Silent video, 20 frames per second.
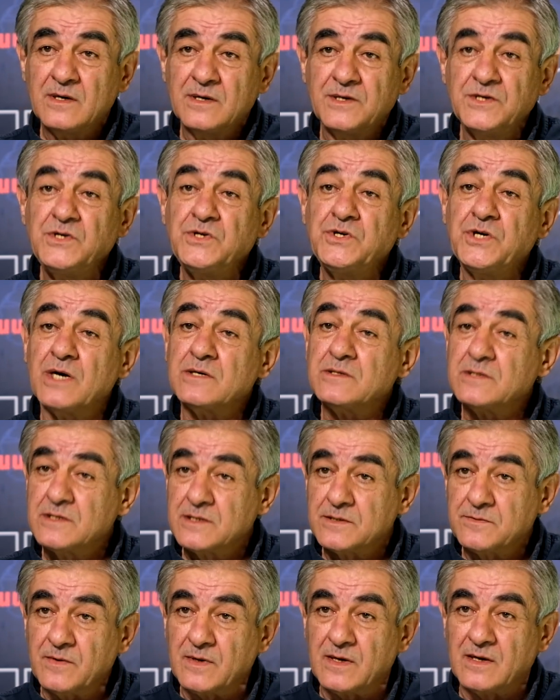And what
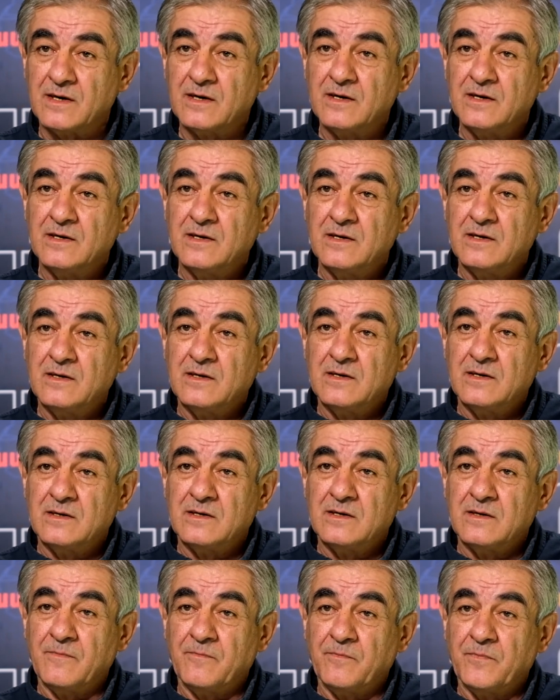started, you will see
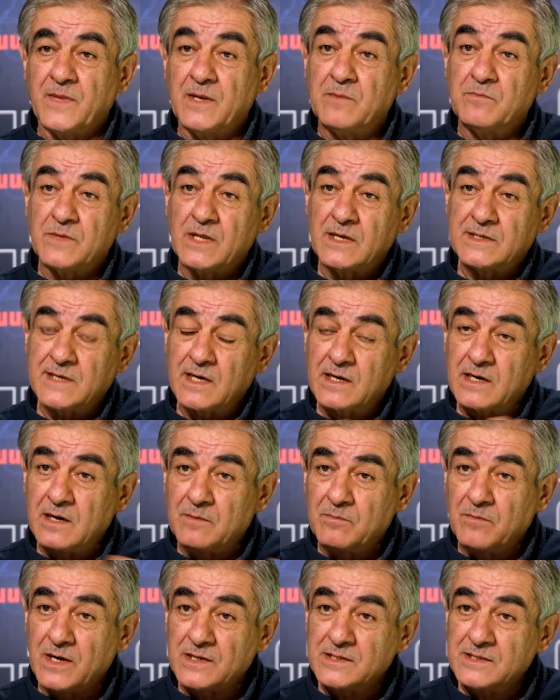from the theoretical
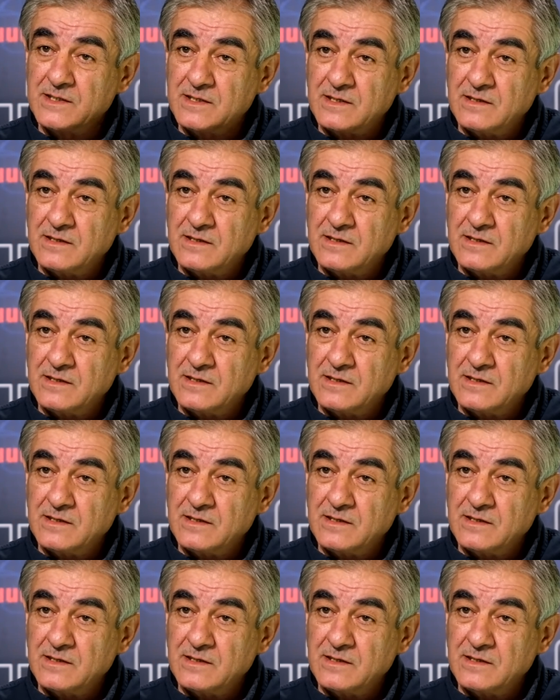part.